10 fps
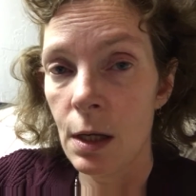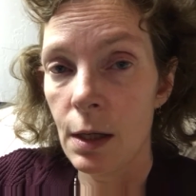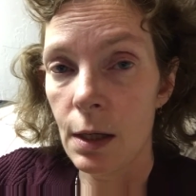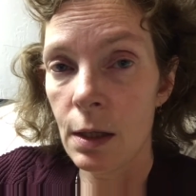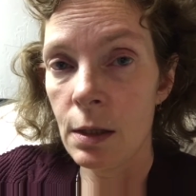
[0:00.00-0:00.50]

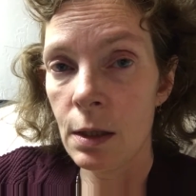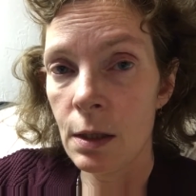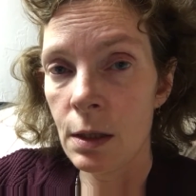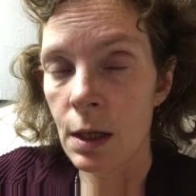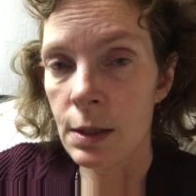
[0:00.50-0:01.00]
And then
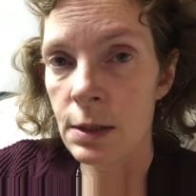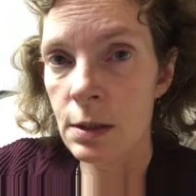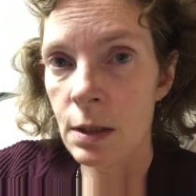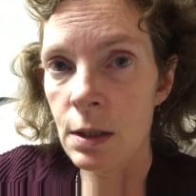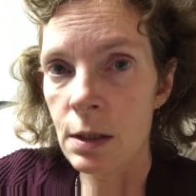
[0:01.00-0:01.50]
last
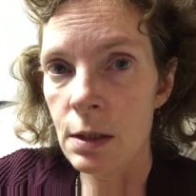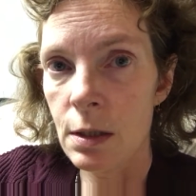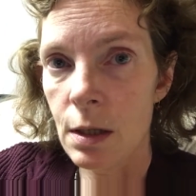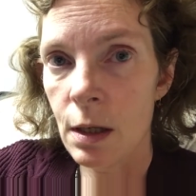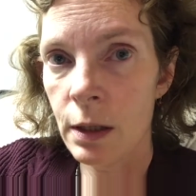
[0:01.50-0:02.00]
night,
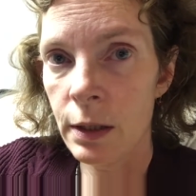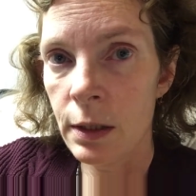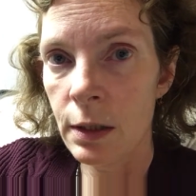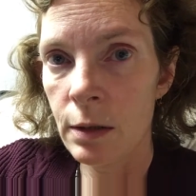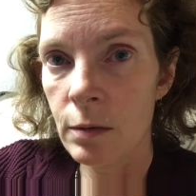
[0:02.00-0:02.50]

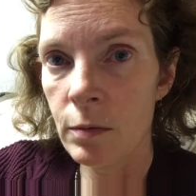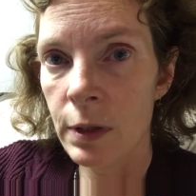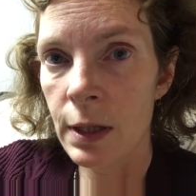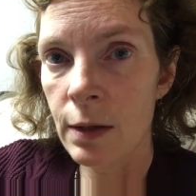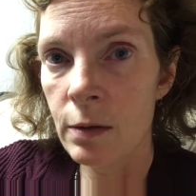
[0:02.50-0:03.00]
I went
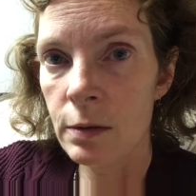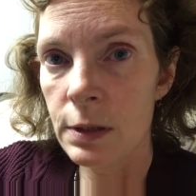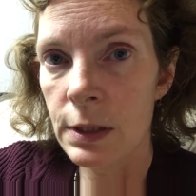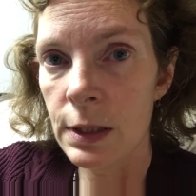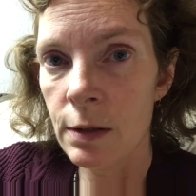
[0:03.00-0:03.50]
out to
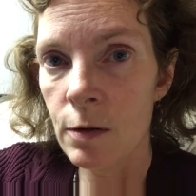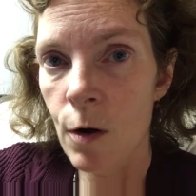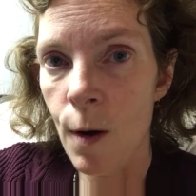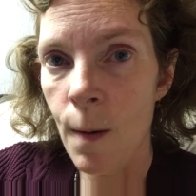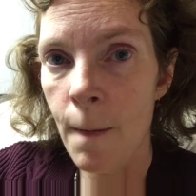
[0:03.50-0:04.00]
hear
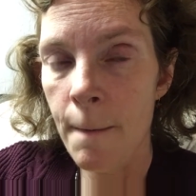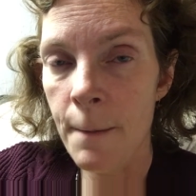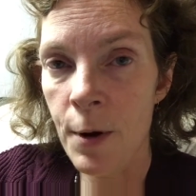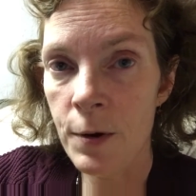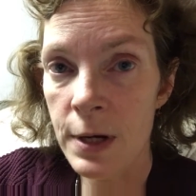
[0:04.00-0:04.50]
a
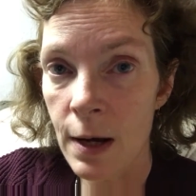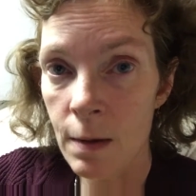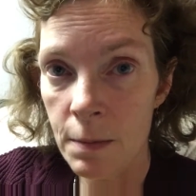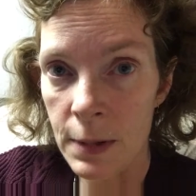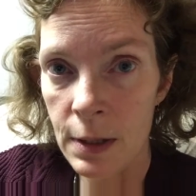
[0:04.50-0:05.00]
Motown
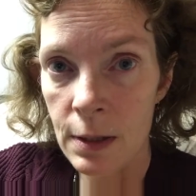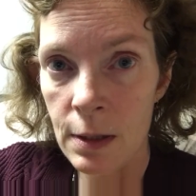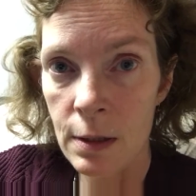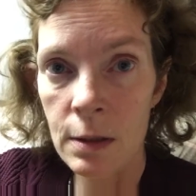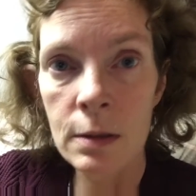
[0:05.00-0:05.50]

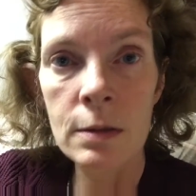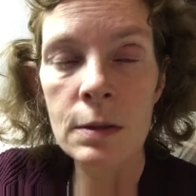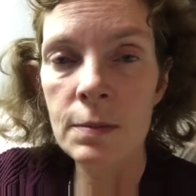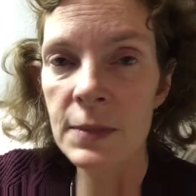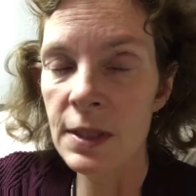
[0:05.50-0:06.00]
band and do
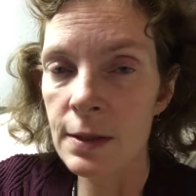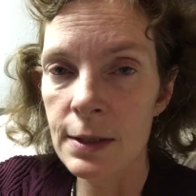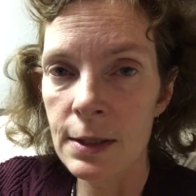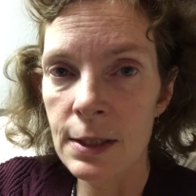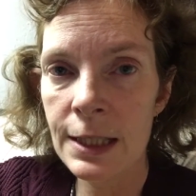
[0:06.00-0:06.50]
some
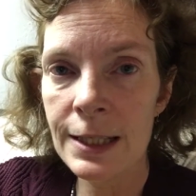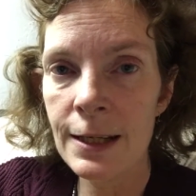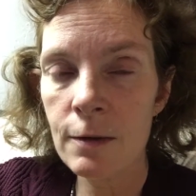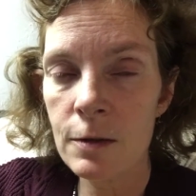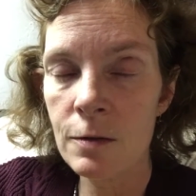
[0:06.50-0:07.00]
dancing, and
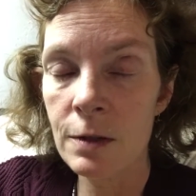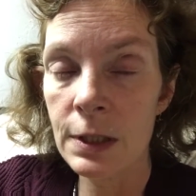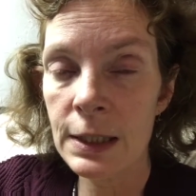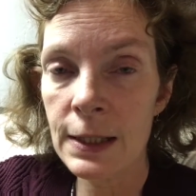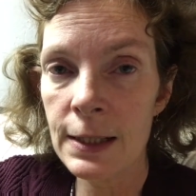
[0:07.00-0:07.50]
that was really
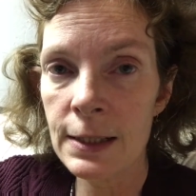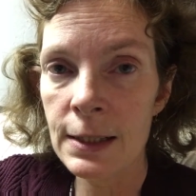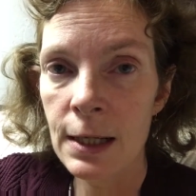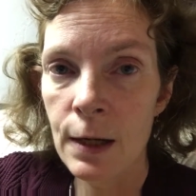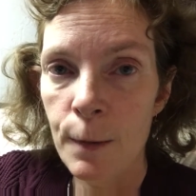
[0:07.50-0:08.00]
nice.
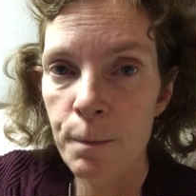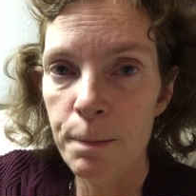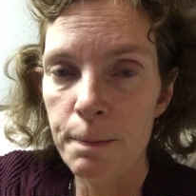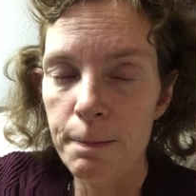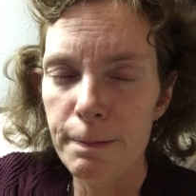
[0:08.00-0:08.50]

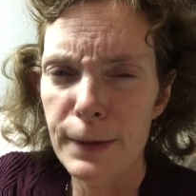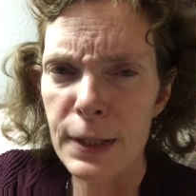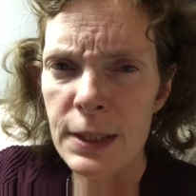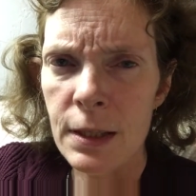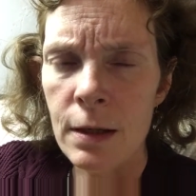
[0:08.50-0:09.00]
They
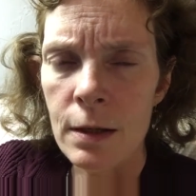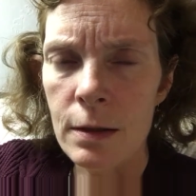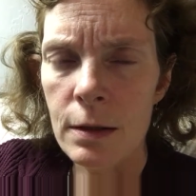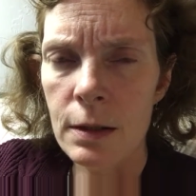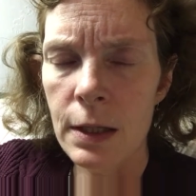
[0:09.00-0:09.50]
started a
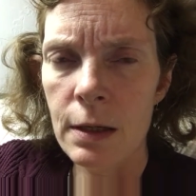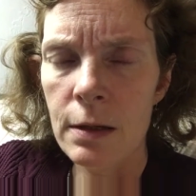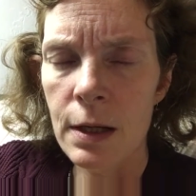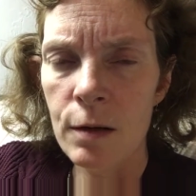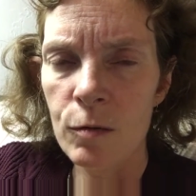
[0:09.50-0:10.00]
little later
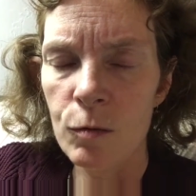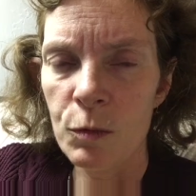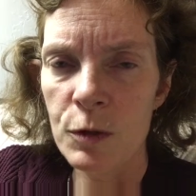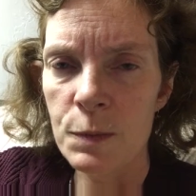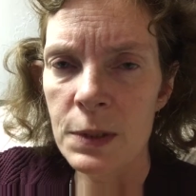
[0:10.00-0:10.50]
than
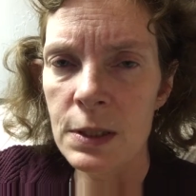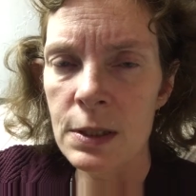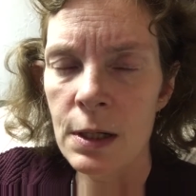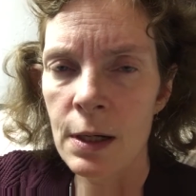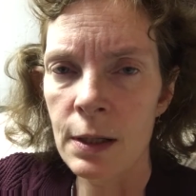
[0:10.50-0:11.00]
most bands
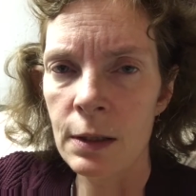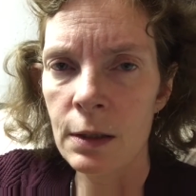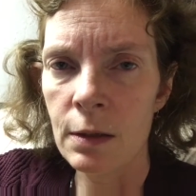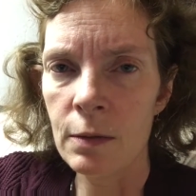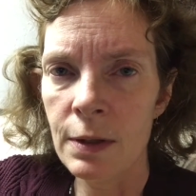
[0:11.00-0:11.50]
that I
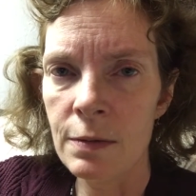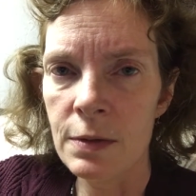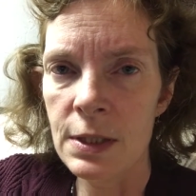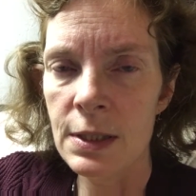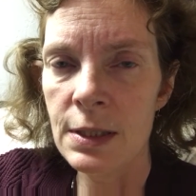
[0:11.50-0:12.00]
go out
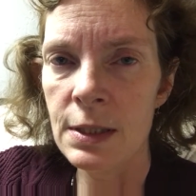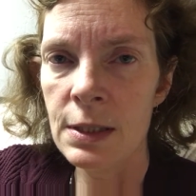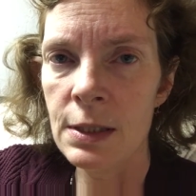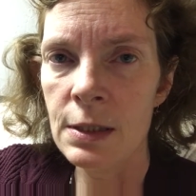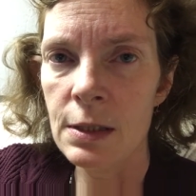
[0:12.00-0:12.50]
to
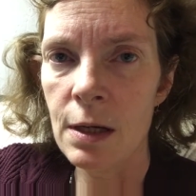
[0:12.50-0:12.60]
see.